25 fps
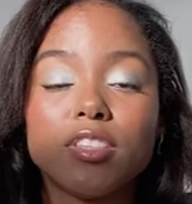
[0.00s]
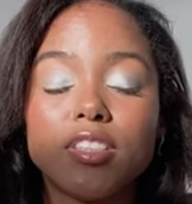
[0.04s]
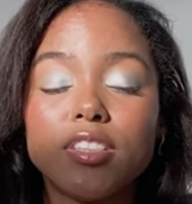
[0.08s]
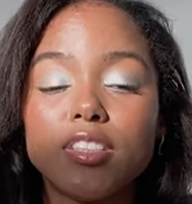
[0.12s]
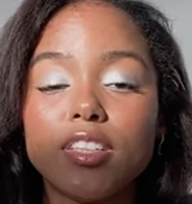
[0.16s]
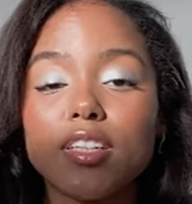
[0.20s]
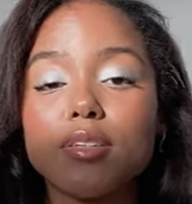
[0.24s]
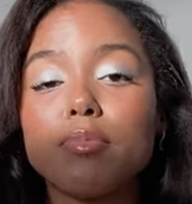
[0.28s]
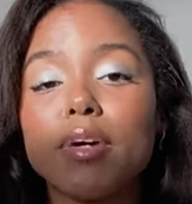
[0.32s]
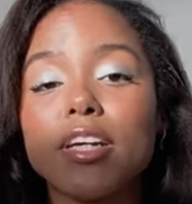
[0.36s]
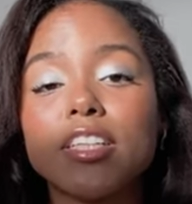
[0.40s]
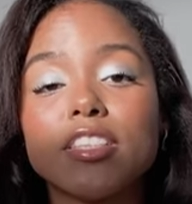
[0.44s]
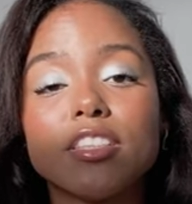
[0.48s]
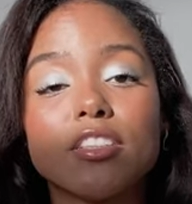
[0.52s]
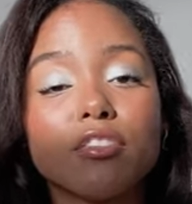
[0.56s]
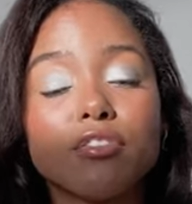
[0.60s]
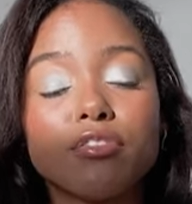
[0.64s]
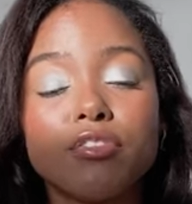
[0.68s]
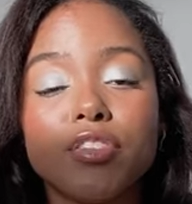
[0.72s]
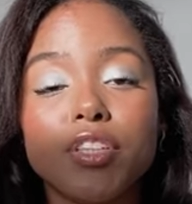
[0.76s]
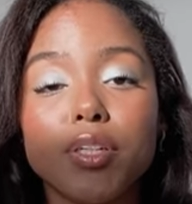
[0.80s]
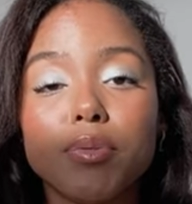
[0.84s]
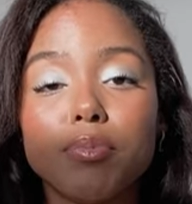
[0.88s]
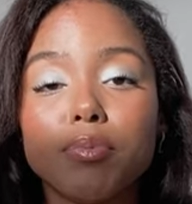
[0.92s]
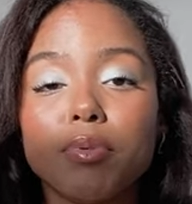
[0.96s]
dig myself
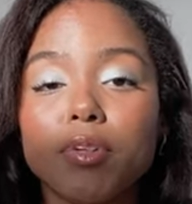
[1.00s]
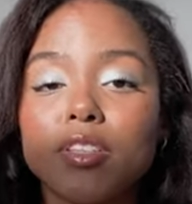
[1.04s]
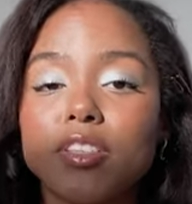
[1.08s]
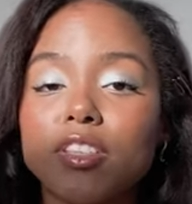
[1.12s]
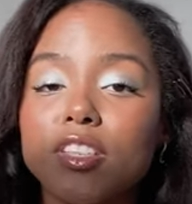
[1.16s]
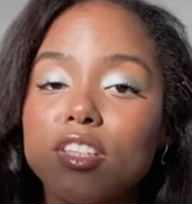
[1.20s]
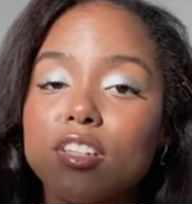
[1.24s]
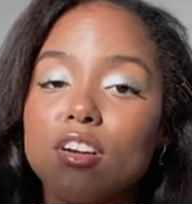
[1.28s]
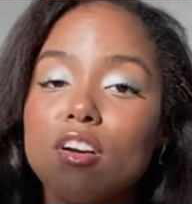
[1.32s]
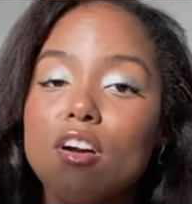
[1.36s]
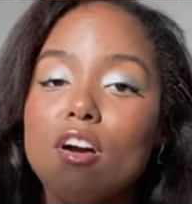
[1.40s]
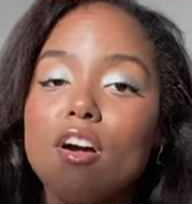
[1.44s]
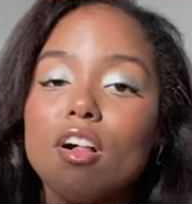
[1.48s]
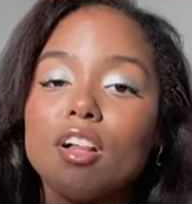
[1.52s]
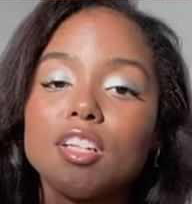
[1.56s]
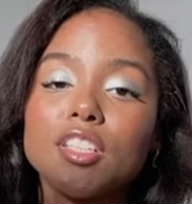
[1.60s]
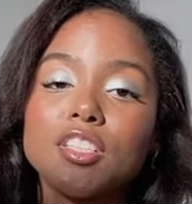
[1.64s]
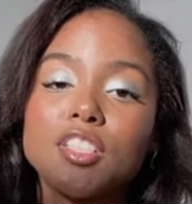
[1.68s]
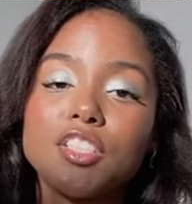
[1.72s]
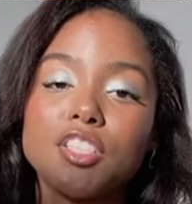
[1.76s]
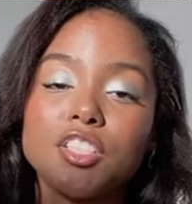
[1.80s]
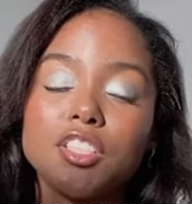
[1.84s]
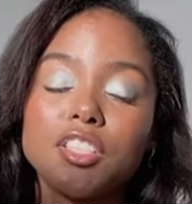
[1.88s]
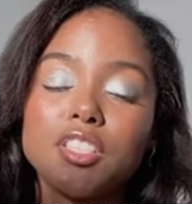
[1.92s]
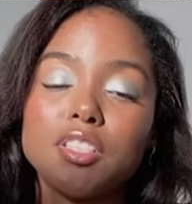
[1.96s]
deeper into the
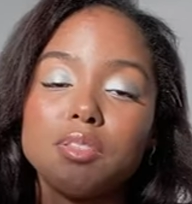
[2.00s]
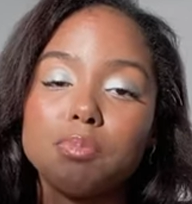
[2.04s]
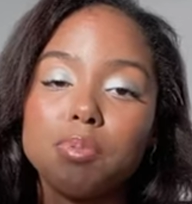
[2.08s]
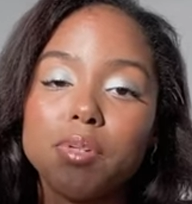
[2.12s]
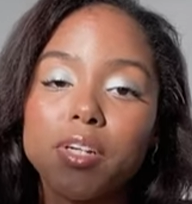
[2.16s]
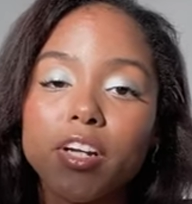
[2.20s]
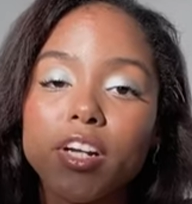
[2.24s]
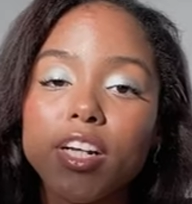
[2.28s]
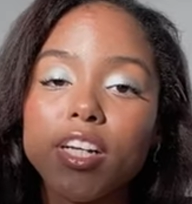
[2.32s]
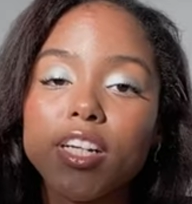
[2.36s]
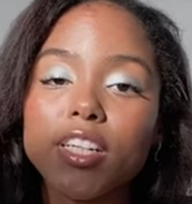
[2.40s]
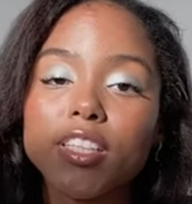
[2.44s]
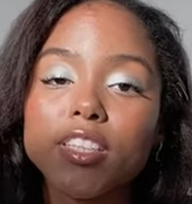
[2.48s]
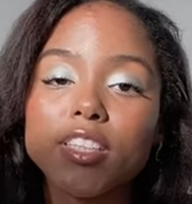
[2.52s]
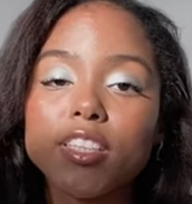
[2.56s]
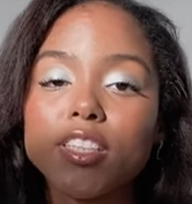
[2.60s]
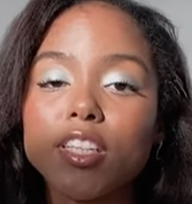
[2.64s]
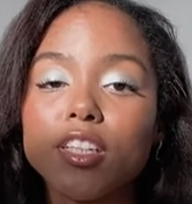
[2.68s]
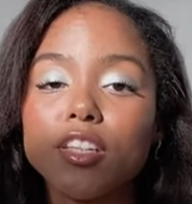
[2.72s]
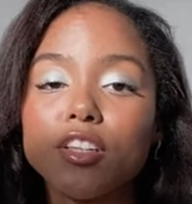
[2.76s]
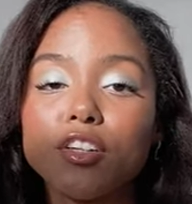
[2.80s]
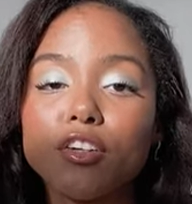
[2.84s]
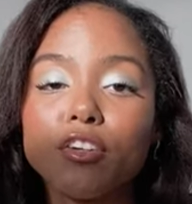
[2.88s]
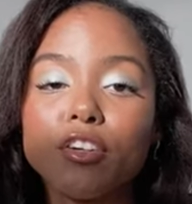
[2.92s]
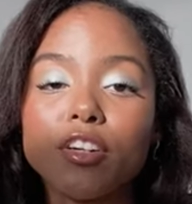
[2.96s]
college experience
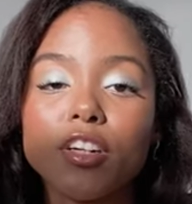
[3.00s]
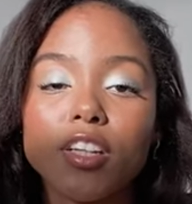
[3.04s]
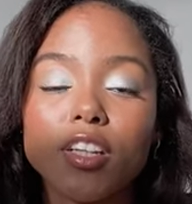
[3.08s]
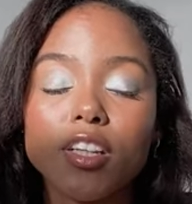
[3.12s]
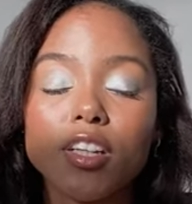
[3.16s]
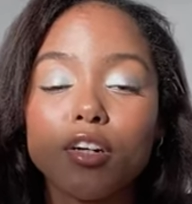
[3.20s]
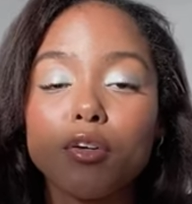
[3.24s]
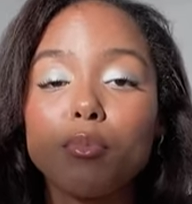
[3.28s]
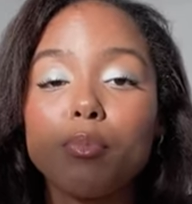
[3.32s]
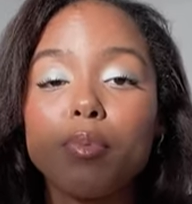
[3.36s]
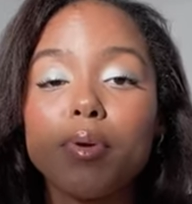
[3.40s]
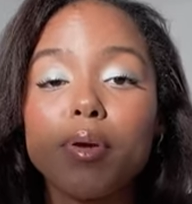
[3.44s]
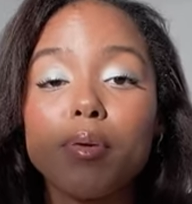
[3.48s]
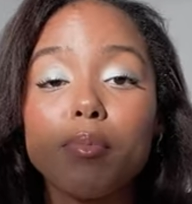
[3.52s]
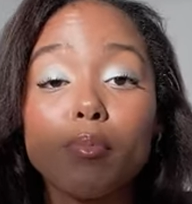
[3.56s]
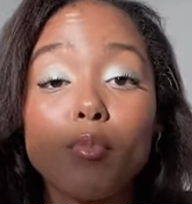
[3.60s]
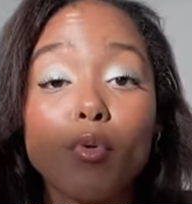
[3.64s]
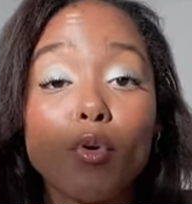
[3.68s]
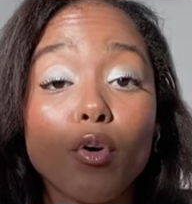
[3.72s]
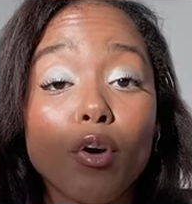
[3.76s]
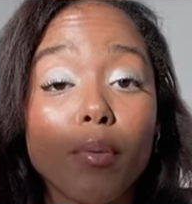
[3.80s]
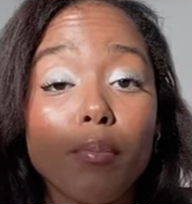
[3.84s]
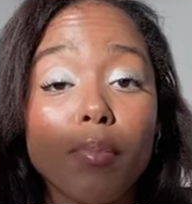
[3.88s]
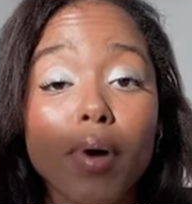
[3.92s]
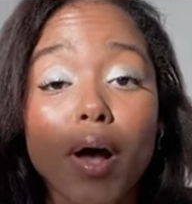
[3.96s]
and learn a little bit
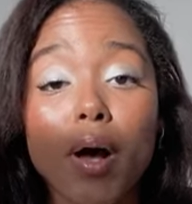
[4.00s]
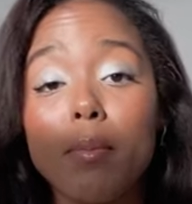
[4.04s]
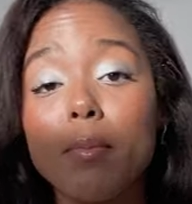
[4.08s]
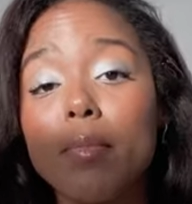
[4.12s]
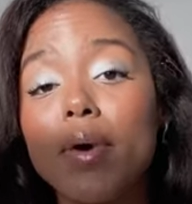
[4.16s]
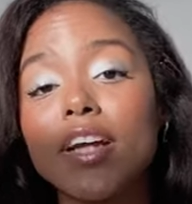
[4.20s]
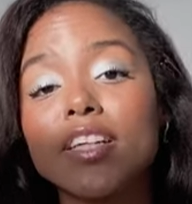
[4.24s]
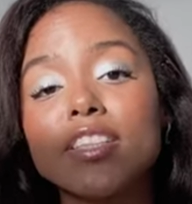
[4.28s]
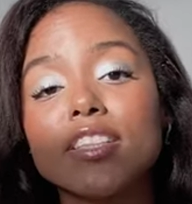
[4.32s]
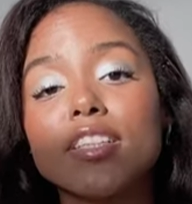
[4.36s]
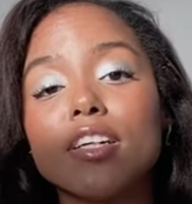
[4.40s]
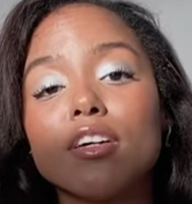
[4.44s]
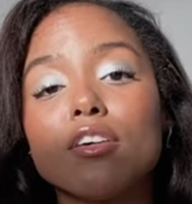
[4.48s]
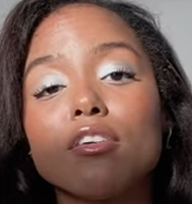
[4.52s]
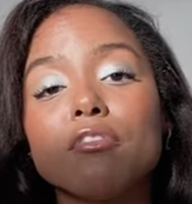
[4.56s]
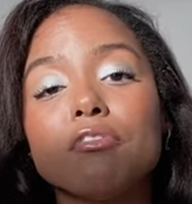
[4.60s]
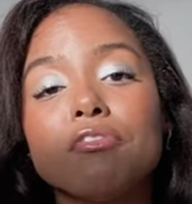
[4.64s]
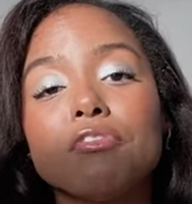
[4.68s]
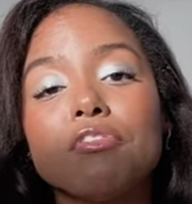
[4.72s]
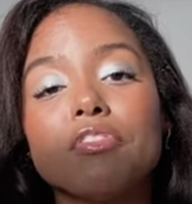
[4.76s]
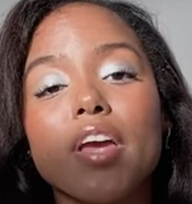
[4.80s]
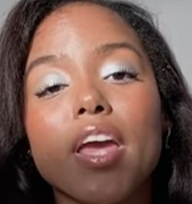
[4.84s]
more about myself.